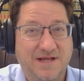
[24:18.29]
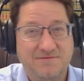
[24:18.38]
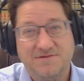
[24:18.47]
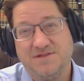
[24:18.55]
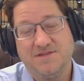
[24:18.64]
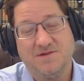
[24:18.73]

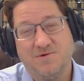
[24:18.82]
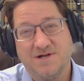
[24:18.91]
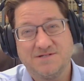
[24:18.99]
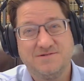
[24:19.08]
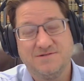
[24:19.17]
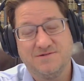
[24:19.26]
everything that
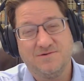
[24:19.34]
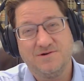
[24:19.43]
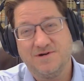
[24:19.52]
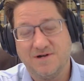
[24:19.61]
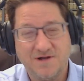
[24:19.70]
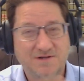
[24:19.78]
walks through the
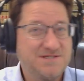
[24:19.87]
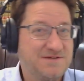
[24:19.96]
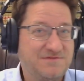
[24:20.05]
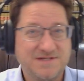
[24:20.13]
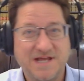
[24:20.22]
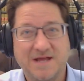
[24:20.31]
door and all
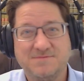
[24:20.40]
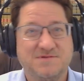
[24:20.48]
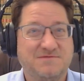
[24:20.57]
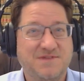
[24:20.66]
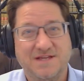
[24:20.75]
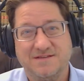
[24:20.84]
different types
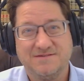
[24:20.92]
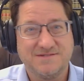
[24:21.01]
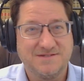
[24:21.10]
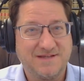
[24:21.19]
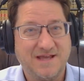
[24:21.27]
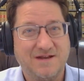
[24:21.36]
of things
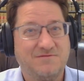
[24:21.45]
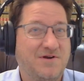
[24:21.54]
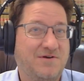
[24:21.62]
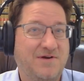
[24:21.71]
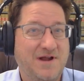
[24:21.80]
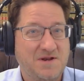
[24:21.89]
and kind of
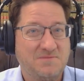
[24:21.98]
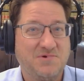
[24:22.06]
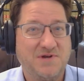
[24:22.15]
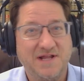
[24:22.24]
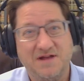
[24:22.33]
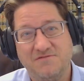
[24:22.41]
running around and
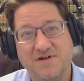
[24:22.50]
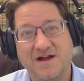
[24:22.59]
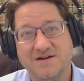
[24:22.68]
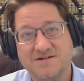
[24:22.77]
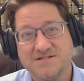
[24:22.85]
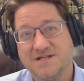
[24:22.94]
putting out
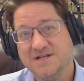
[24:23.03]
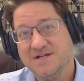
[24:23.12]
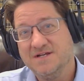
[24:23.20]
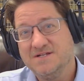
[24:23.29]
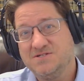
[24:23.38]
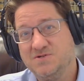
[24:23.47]
fires,
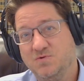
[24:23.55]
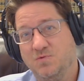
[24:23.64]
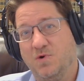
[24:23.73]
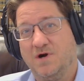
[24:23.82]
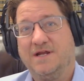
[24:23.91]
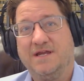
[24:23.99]
to
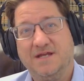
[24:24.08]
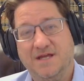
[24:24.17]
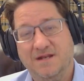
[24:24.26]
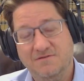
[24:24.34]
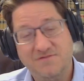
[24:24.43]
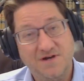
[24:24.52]
working
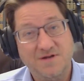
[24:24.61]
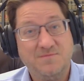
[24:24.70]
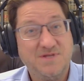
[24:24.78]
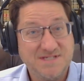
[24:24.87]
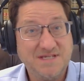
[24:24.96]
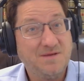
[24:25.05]
at a very
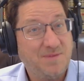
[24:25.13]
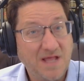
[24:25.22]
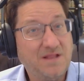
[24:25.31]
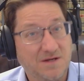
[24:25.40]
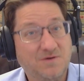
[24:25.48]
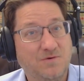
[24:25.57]
busy
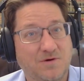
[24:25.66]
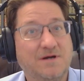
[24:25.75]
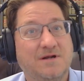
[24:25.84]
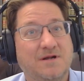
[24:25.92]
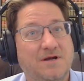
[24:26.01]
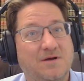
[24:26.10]
appellate court
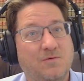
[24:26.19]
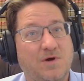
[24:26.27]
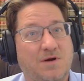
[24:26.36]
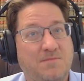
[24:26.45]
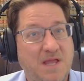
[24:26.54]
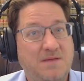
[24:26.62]

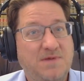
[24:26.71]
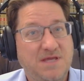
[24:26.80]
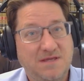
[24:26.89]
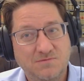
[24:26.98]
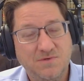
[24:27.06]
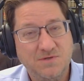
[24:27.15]
where
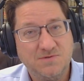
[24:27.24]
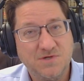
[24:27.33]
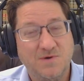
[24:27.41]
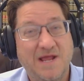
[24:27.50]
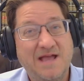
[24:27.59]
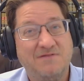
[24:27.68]
maybe you
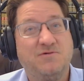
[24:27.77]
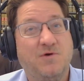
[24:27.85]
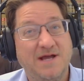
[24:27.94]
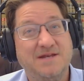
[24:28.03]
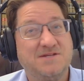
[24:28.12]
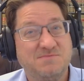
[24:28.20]
don't have
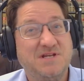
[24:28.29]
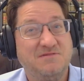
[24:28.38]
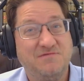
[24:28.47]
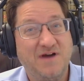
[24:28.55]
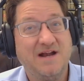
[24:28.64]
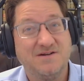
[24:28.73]
quite as many
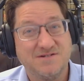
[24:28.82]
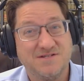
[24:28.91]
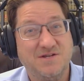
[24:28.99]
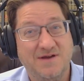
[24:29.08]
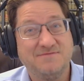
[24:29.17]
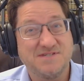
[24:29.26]
fires
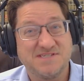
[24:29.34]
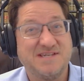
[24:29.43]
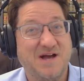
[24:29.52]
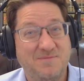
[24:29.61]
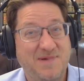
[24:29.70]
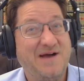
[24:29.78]
that you have to
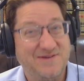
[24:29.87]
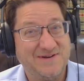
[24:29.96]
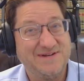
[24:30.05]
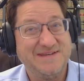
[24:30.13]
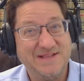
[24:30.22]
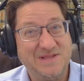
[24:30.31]
stomp out on
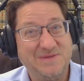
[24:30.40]
a daily